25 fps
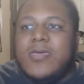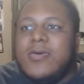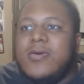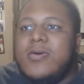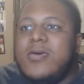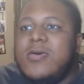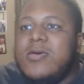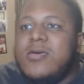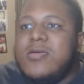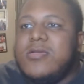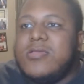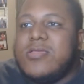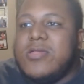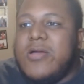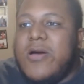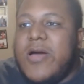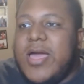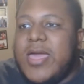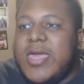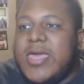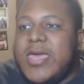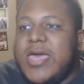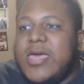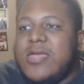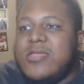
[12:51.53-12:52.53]
So I
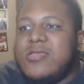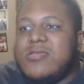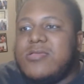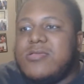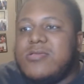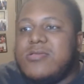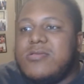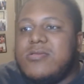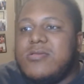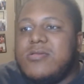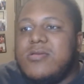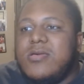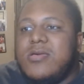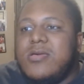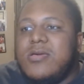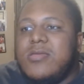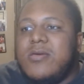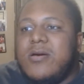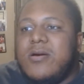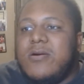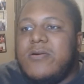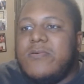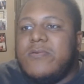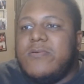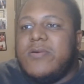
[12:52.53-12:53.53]
guess in
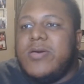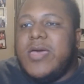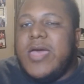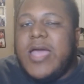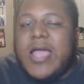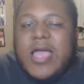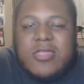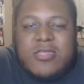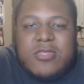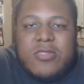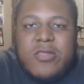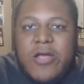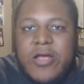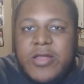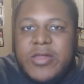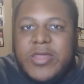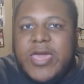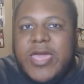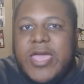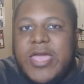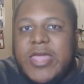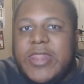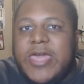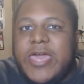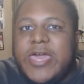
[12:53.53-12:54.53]
our
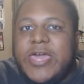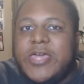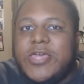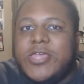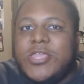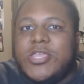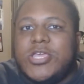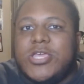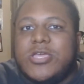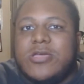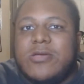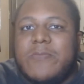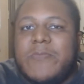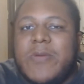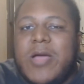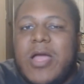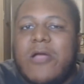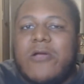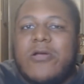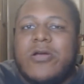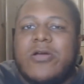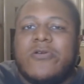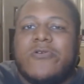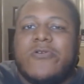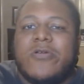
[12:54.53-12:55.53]
day and age, power
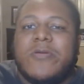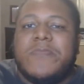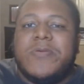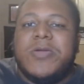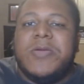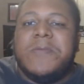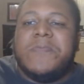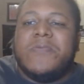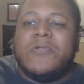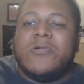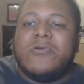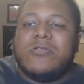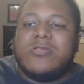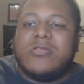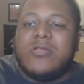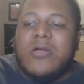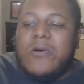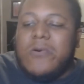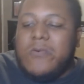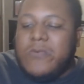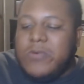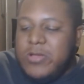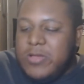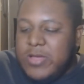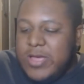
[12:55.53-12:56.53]
hungry people or so
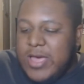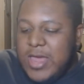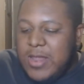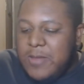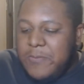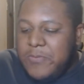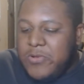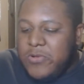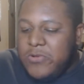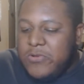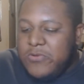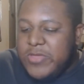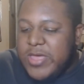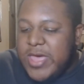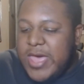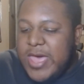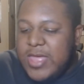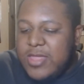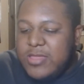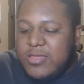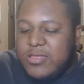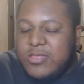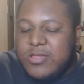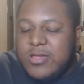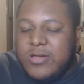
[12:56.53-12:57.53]
will kind of pull
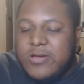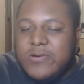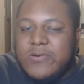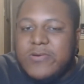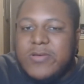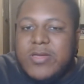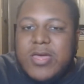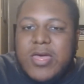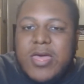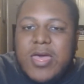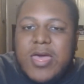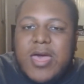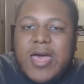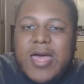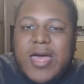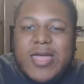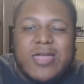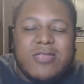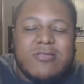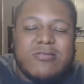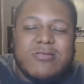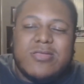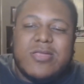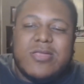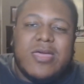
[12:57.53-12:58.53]
that. So I guess
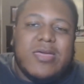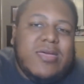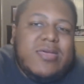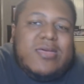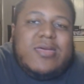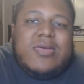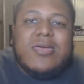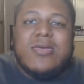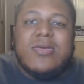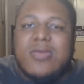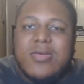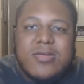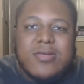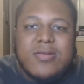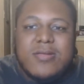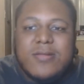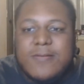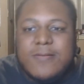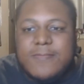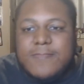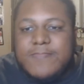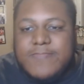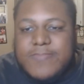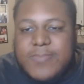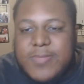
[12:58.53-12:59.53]
you say,
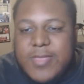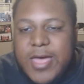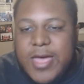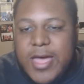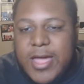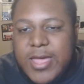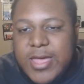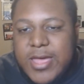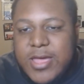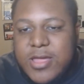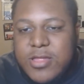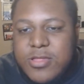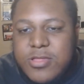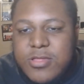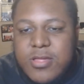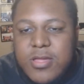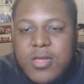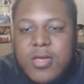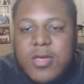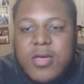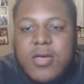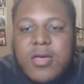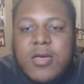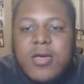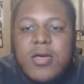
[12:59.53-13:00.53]
I guess.
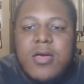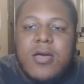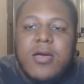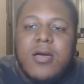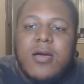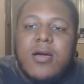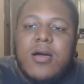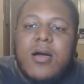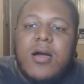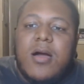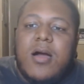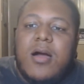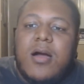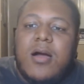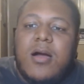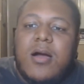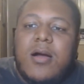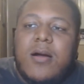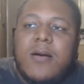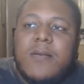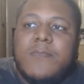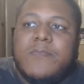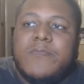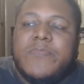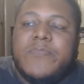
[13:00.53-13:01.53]

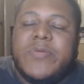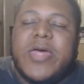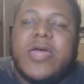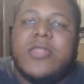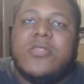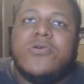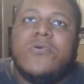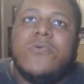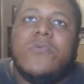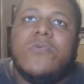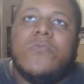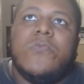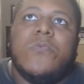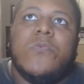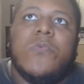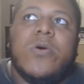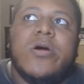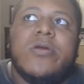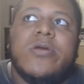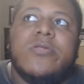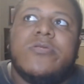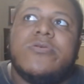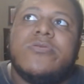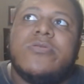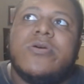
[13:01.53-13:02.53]
But I do
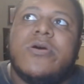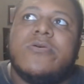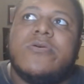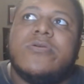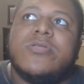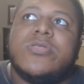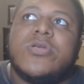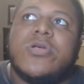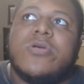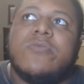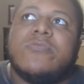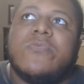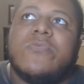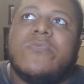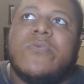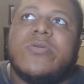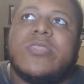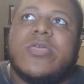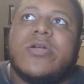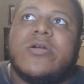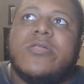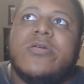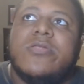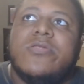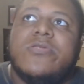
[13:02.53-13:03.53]
wonder though, in terms of what they're
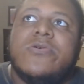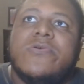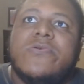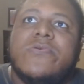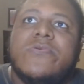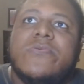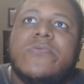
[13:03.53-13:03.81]
gonna do